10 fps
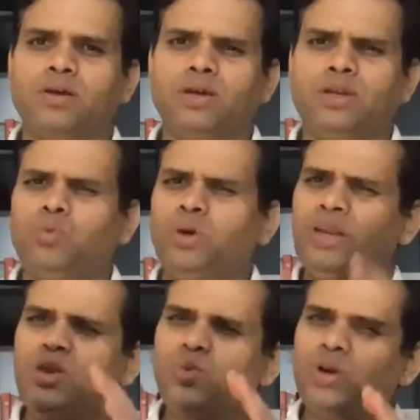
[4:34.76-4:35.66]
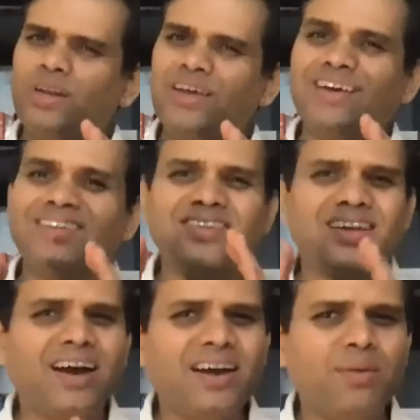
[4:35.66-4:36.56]
In 2020, I
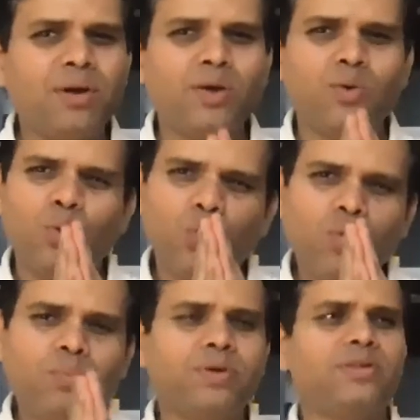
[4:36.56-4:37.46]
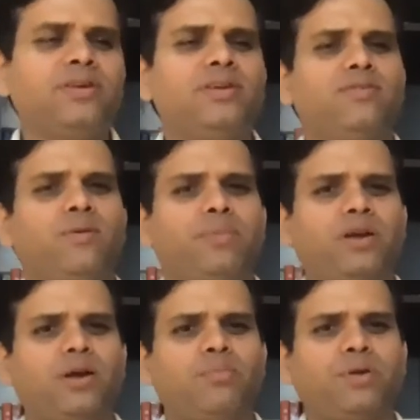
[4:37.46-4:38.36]
started my own personal
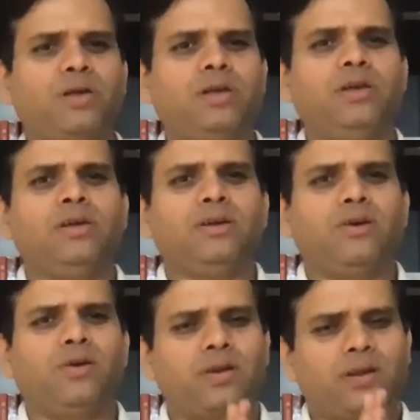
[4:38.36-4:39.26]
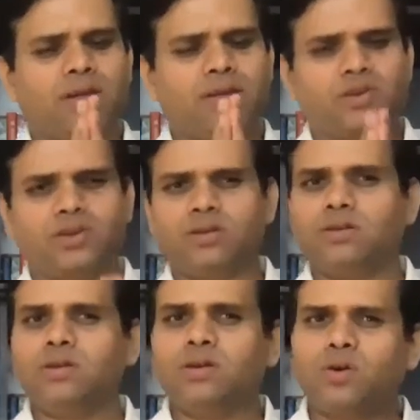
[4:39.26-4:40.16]
development company
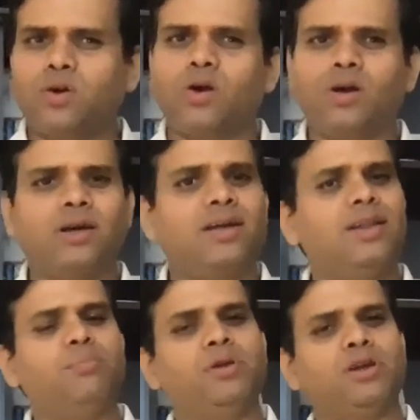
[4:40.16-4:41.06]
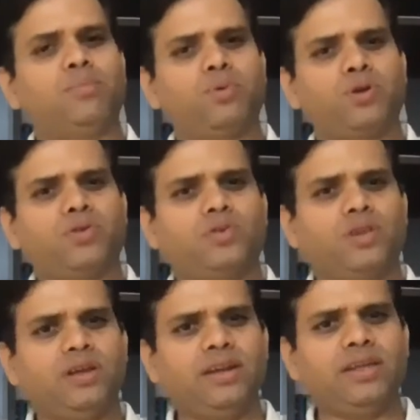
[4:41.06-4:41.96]
organization called Unlimited
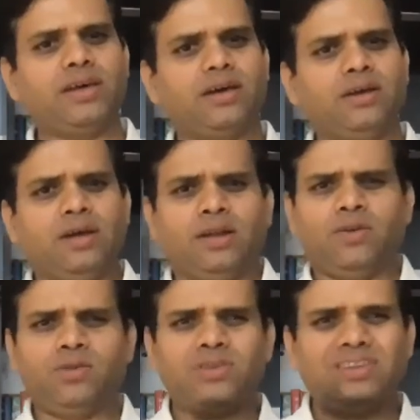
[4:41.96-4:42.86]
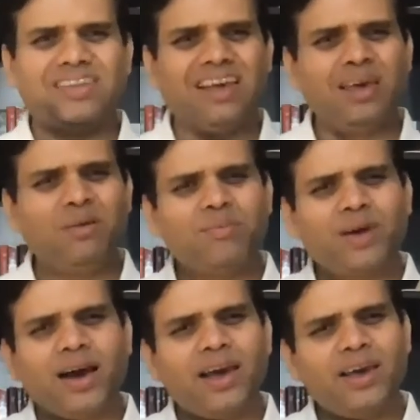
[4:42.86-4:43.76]
Potential India. Now, the same
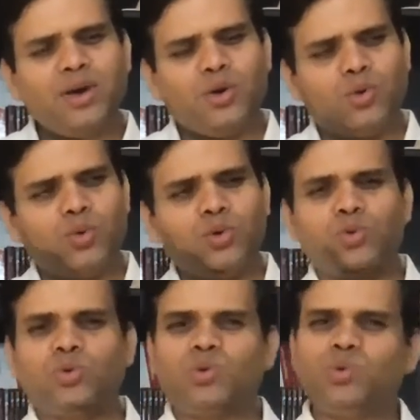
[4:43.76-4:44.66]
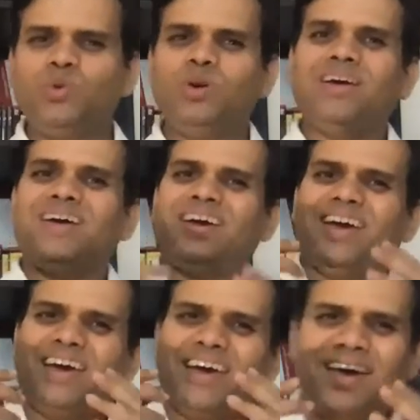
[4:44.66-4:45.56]
guy who used to
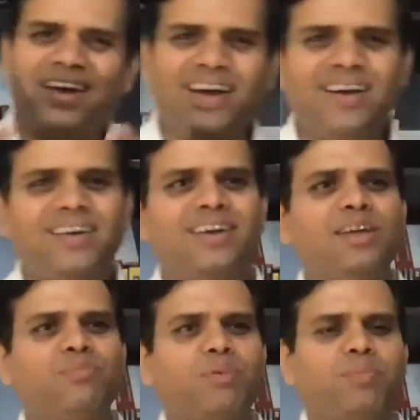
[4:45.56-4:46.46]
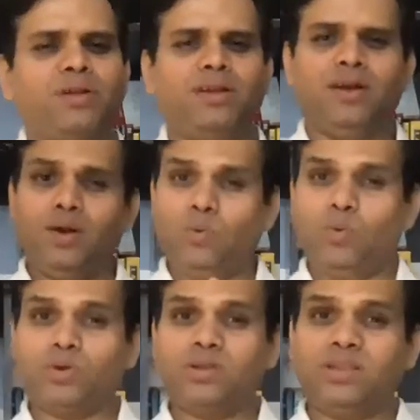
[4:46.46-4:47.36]
hate leading people
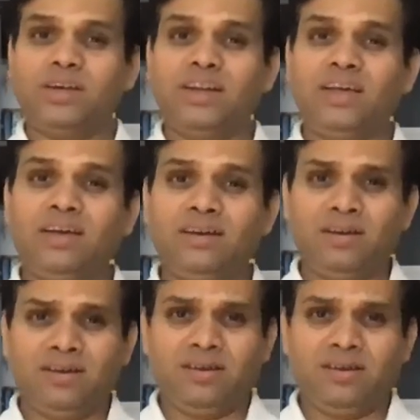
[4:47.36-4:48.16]
was leading